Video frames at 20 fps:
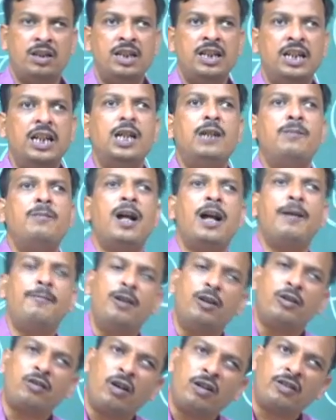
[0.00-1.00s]
it may
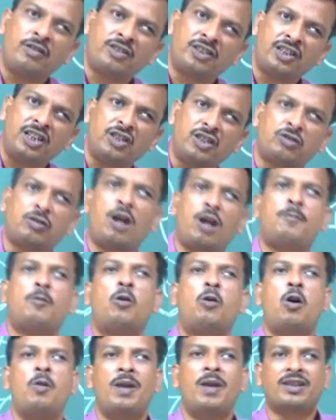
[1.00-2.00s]
be consist of
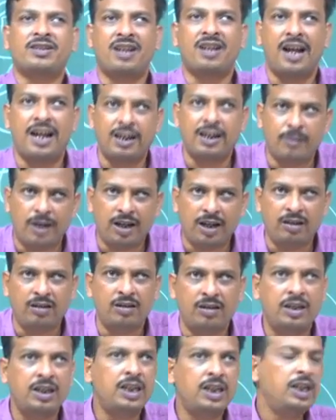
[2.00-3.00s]
home assignment,
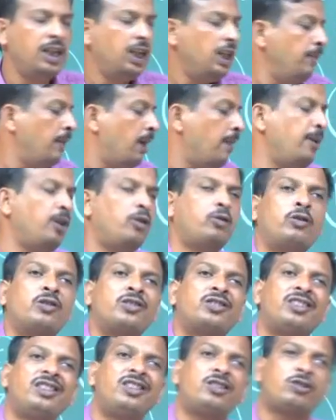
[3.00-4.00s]
it may be
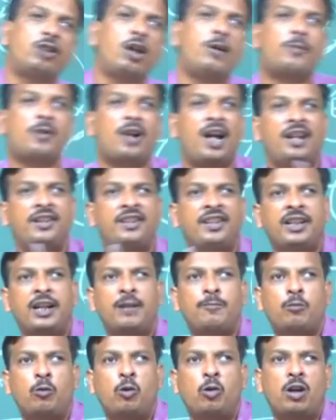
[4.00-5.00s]
consist of writing a
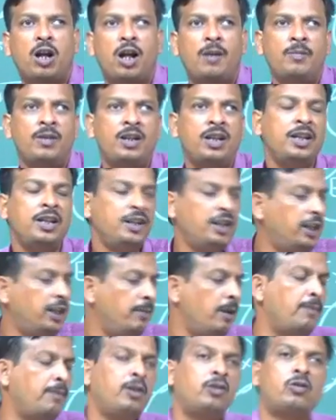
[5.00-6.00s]
program, it
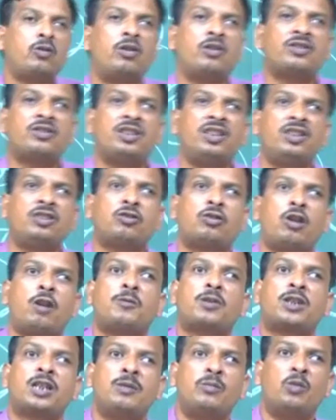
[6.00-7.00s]
may be consist
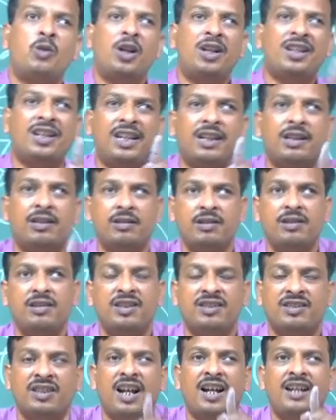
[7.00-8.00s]
of simulating,
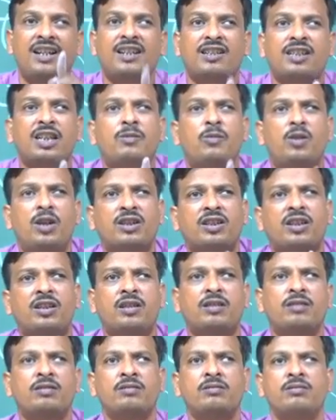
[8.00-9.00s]
design a
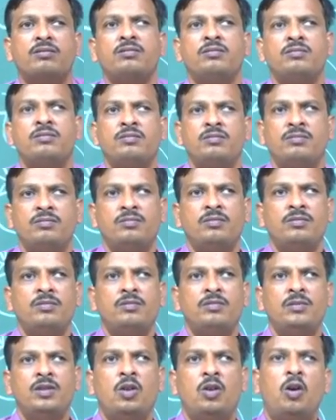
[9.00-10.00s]
simulation,
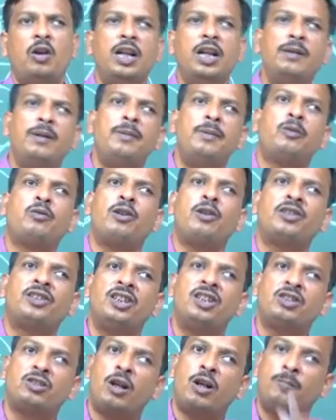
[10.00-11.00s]
or it may be
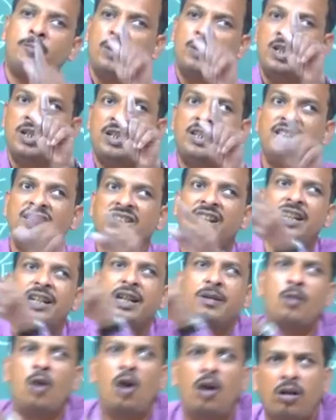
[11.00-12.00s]
consist of design
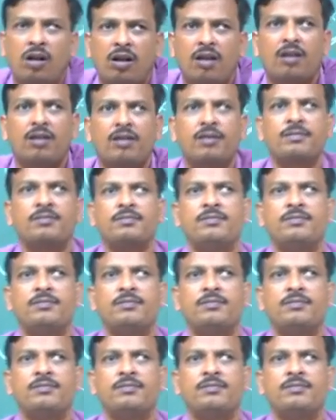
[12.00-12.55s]
a model.